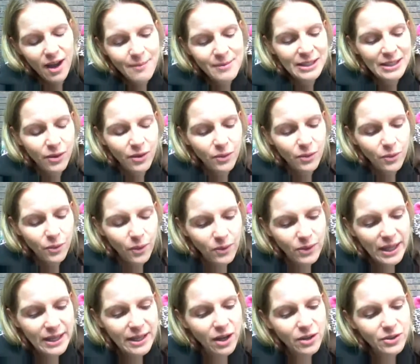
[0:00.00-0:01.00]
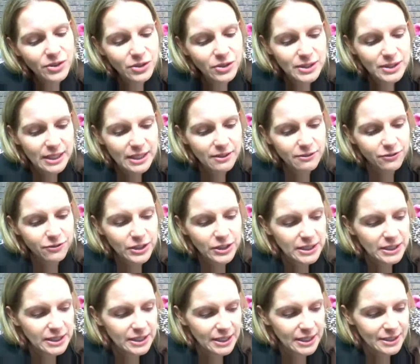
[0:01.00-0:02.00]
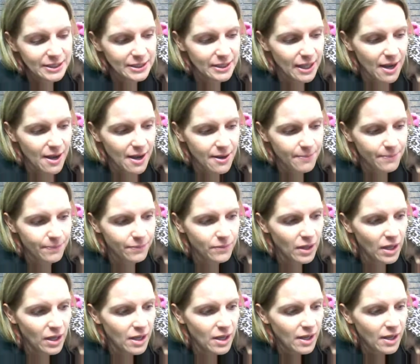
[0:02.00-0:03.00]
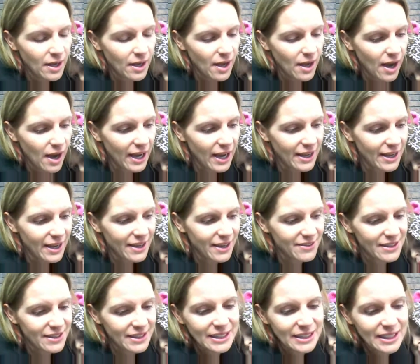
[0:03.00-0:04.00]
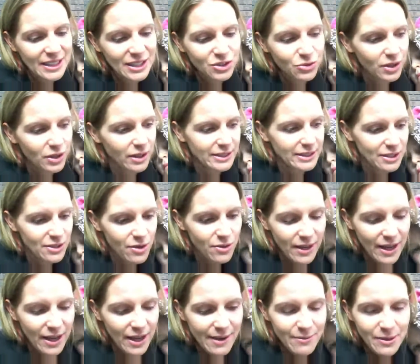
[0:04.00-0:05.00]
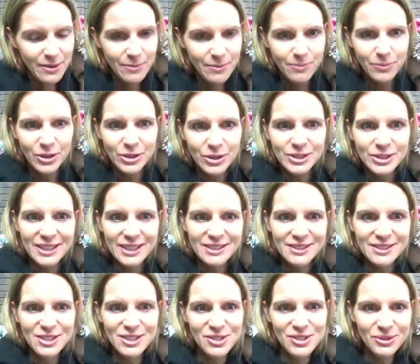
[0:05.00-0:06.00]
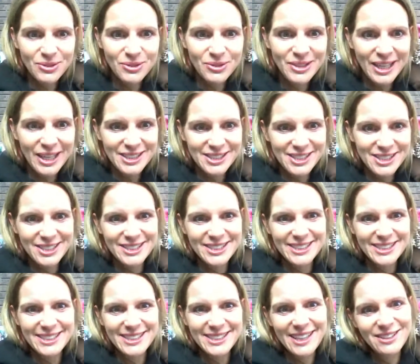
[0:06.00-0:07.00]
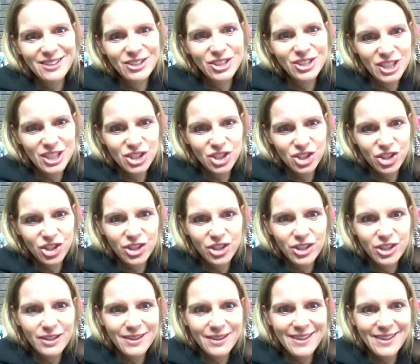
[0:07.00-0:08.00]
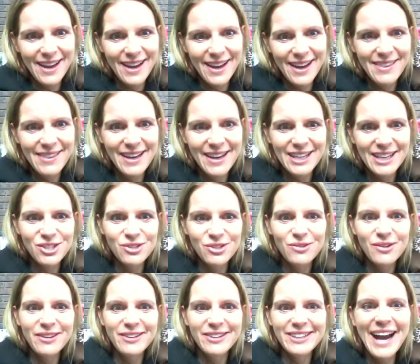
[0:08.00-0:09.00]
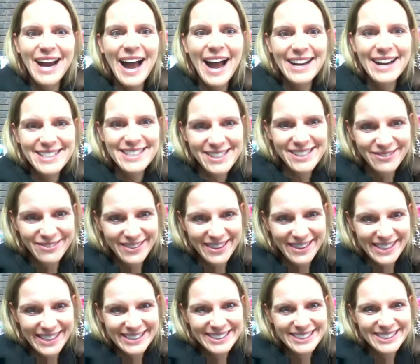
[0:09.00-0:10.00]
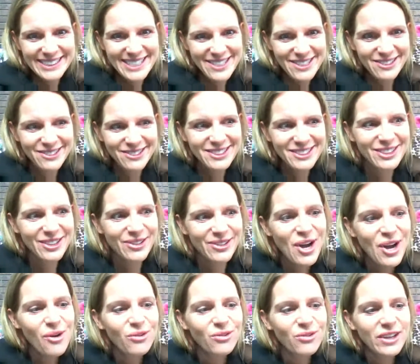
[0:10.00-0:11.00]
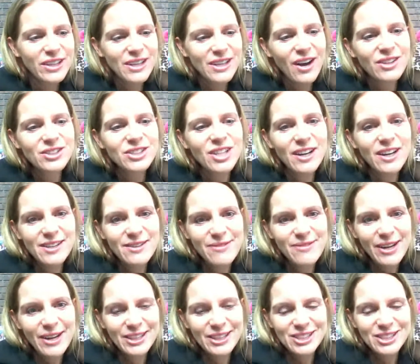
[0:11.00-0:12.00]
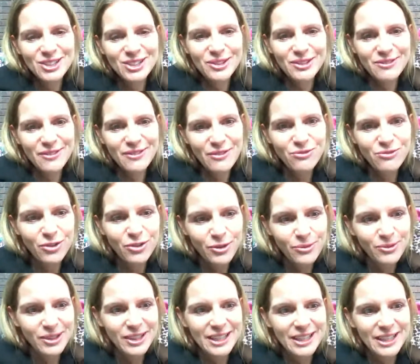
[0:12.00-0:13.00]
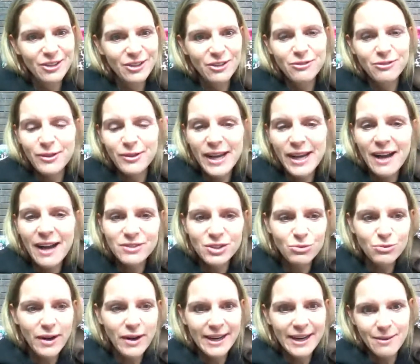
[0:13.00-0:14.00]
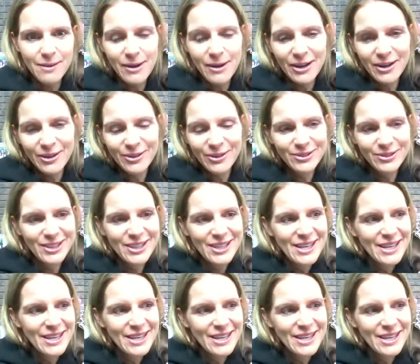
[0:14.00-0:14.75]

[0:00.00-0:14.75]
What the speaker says: I mean, like I'll use it for instance. I think the kids really like to know that I'm a person too, not just like their teacher, and that I do other active things too. So like I'll talk about it just sort of informally, or if we have to write about